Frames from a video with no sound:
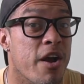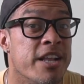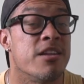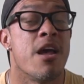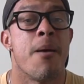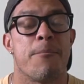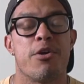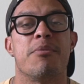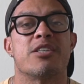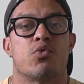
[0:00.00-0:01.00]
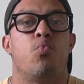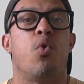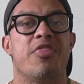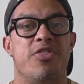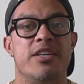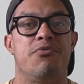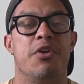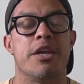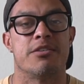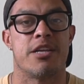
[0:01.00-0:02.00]
And pretty much what this
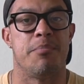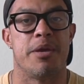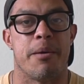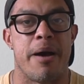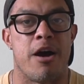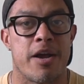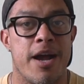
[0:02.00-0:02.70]
video is gonna be about,